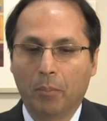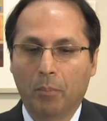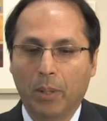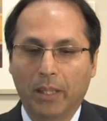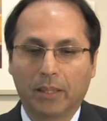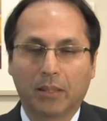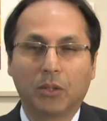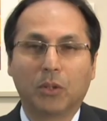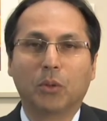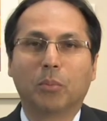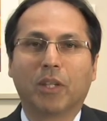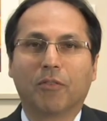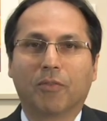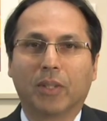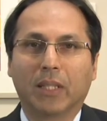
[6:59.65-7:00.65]
But you
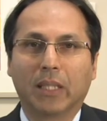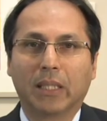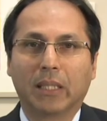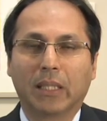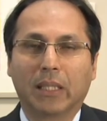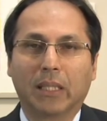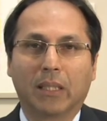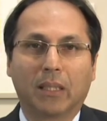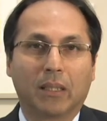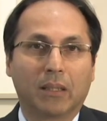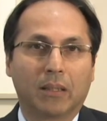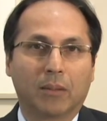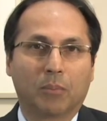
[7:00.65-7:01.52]
may find other